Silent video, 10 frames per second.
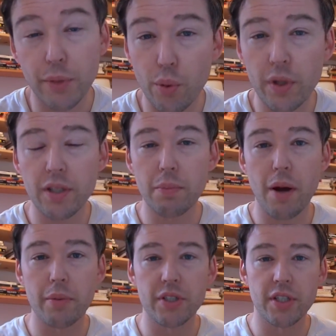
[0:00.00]
going to
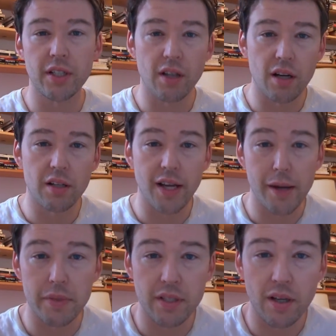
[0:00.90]
publish it on
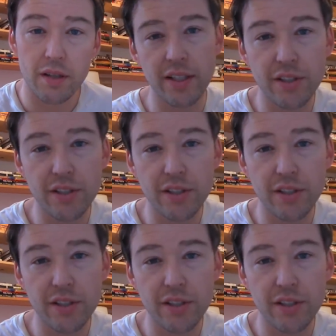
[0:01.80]
Amazon.